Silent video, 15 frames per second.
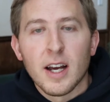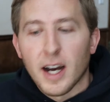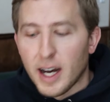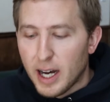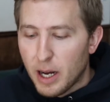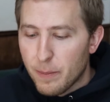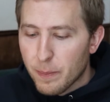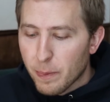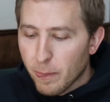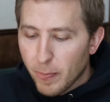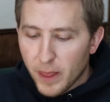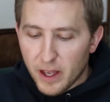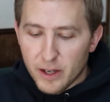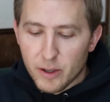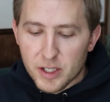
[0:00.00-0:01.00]
Um,
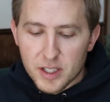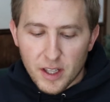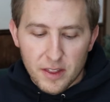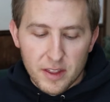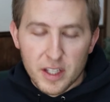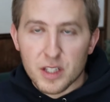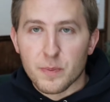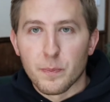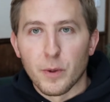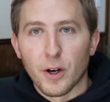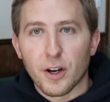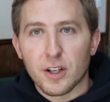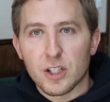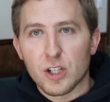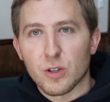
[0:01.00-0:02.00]
anyways, this
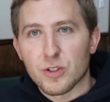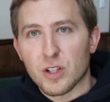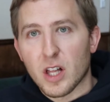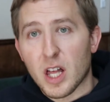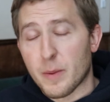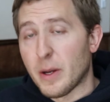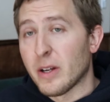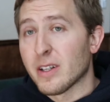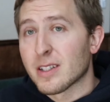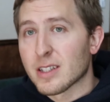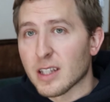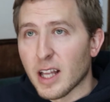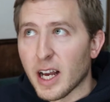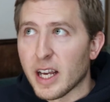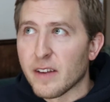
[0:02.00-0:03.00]
book shows a lot about his
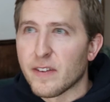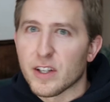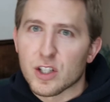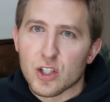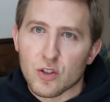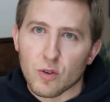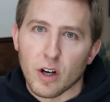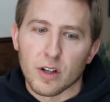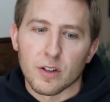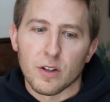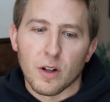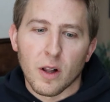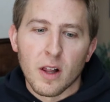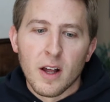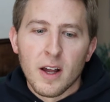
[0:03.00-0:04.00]
life, his
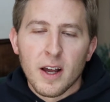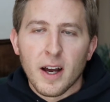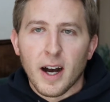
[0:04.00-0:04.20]
struggle.